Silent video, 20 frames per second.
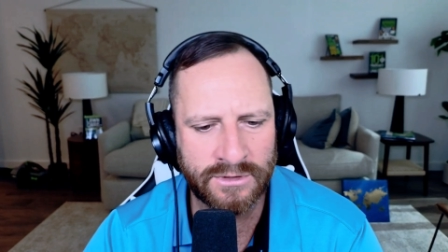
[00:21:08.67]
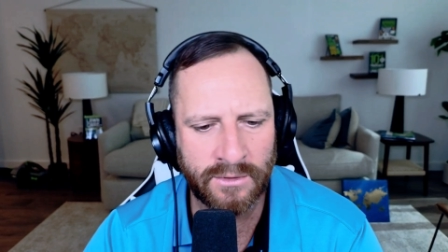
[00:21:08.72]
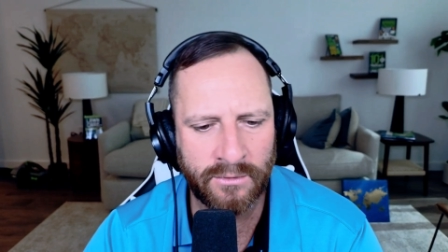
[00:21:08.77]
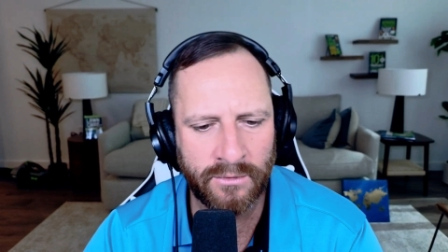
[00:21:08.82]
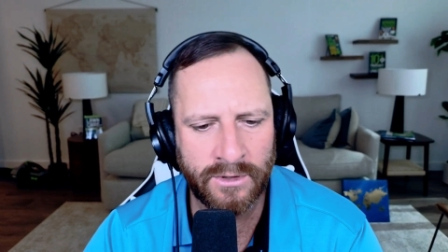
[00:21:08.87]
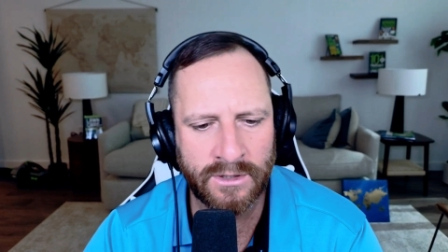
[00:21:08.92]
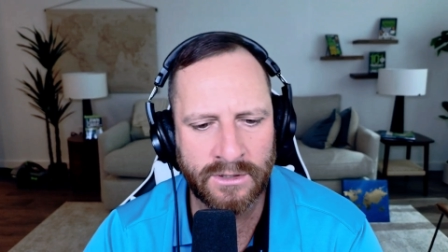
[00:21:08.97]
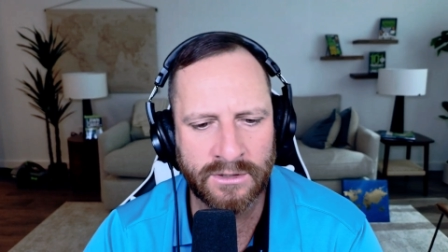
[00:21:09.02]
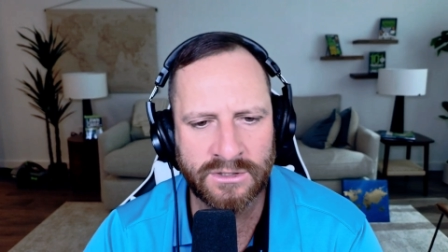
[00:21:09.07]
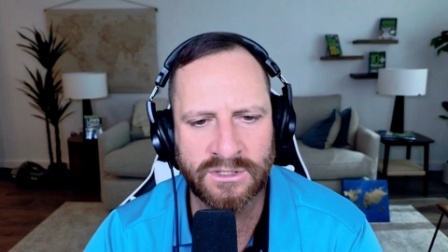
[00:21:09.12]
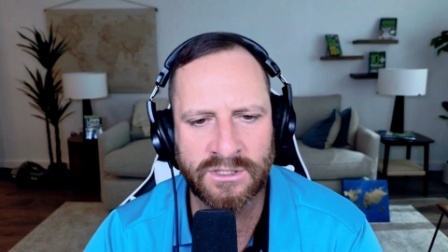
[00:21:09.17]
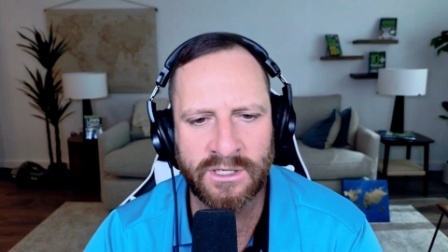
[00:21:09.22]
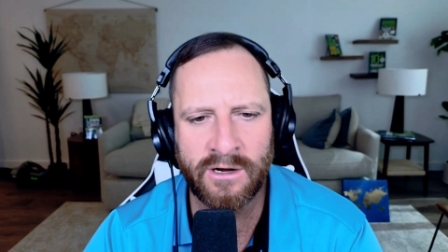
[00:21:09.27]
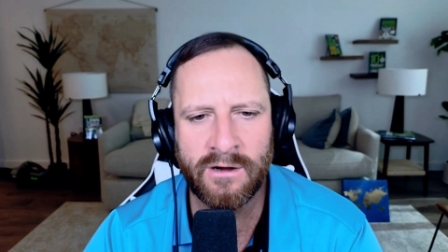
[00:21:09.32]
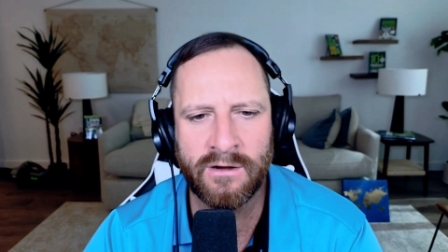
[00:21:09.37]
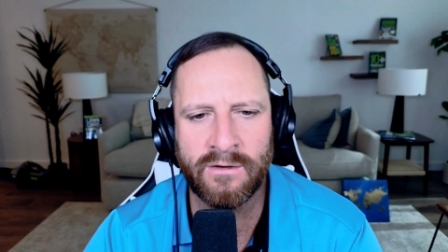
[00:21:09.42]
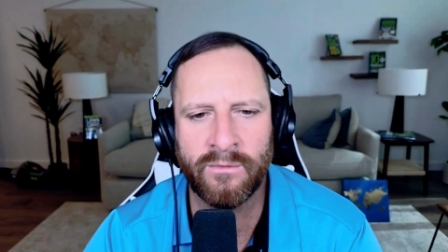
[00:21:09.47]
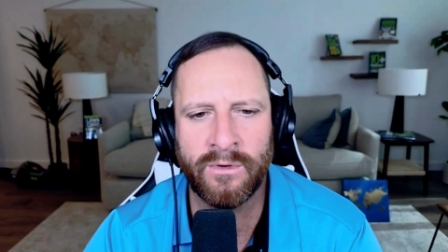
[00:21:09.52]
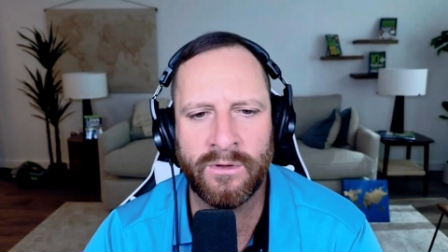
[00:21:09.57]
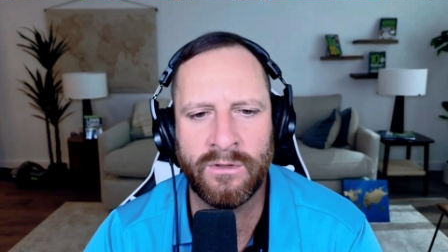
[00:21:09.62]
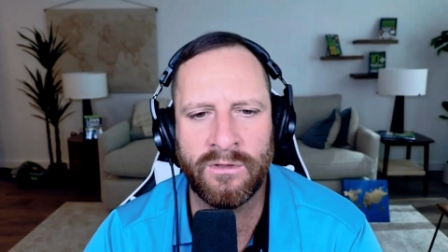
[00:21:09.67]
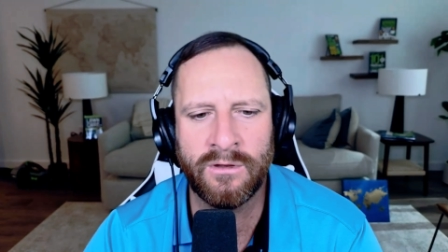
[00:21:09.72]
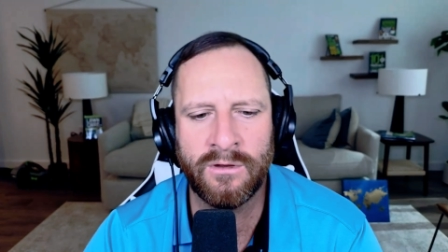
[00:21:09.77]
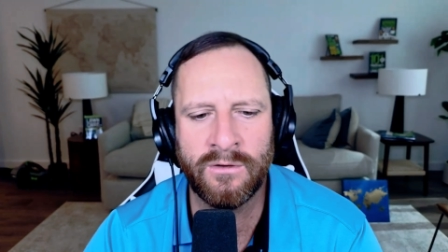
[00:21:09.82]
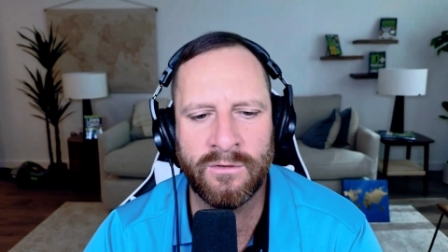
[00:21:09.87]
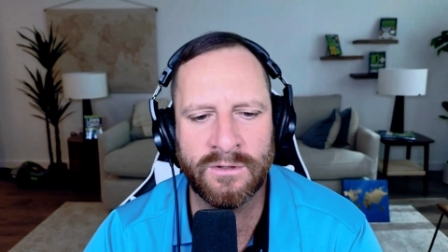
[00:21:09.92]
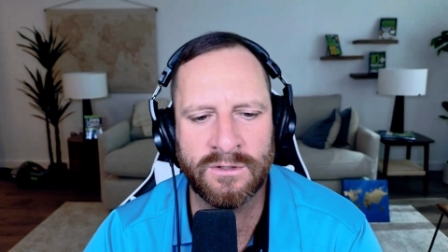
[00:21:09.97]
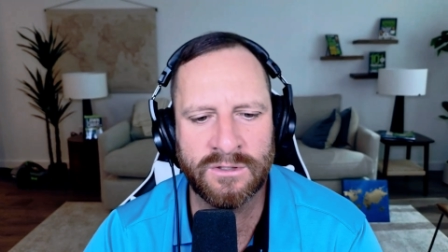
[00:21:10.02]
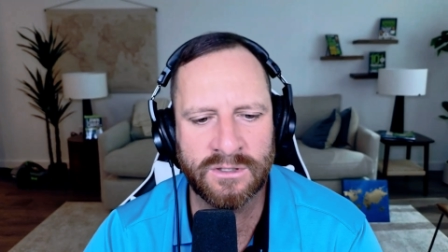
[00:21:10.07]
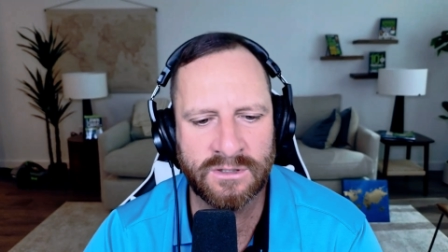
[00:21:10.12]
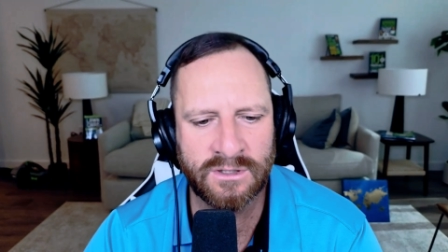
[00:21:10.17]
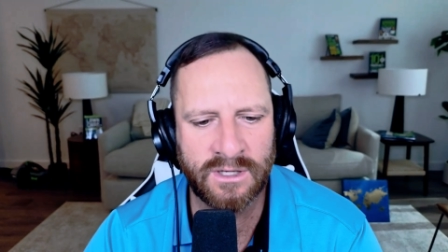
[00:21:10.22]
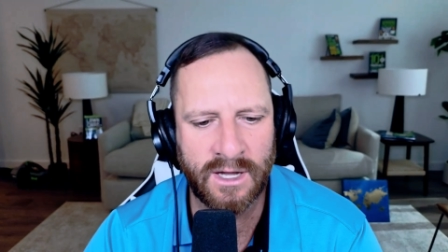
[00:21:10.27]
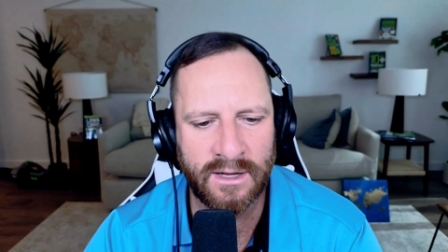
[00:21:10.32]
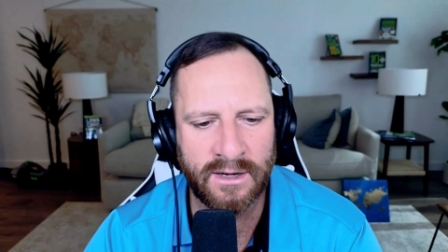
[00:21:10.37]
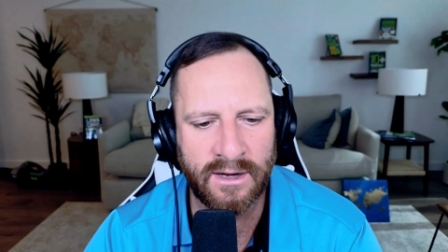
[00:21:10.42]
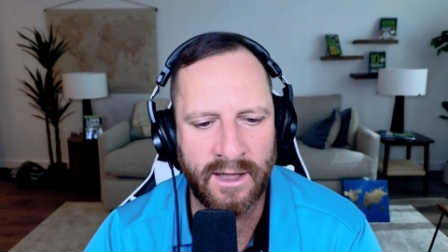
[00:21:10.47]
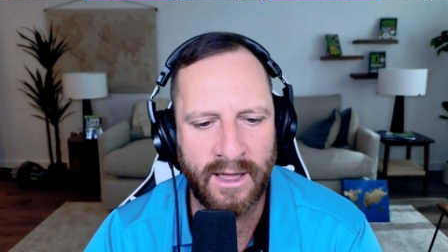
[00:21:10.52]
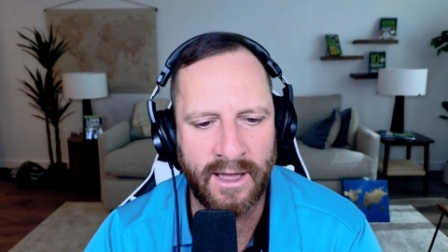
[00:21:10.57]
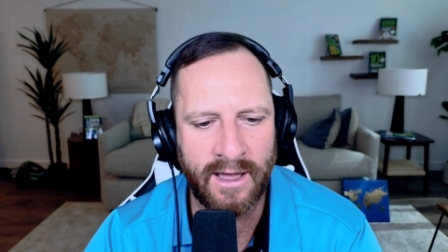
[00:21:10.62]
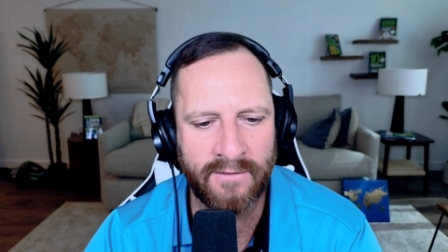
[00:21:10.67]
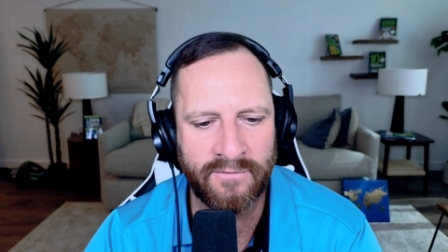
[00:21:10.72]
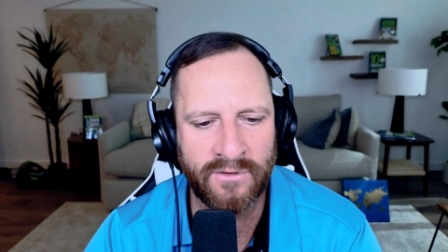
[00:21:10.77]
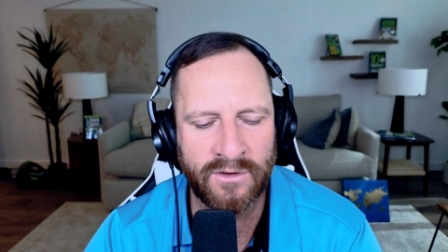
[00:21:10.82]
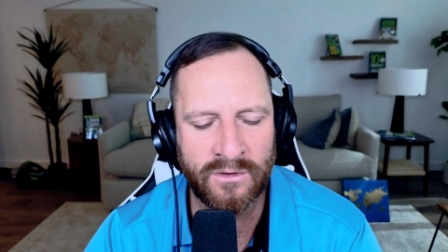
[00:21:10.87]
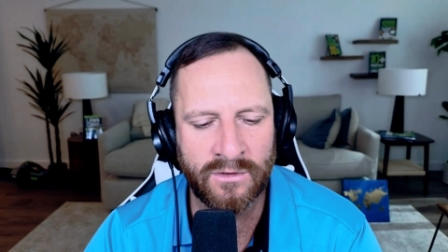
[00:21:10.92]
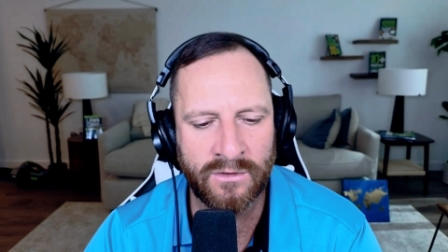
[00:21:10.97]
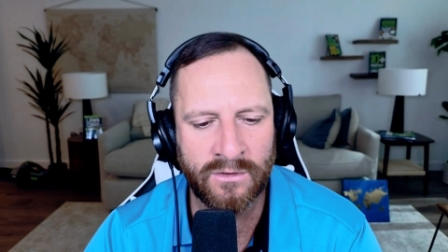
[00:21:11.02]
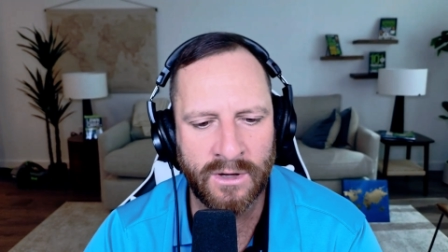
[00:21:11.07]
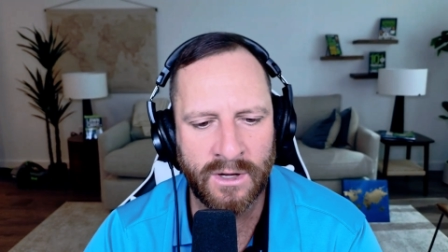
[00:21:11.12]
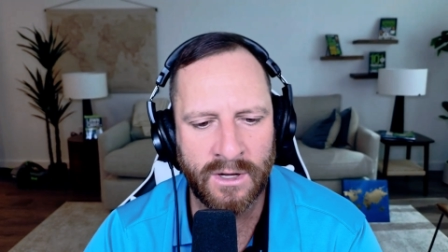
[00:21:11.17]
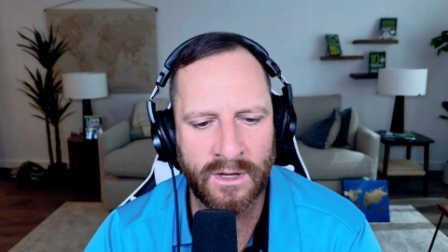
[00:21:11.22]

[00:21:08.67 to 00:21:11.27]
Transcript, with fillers: I want to share it with you and just kind of have you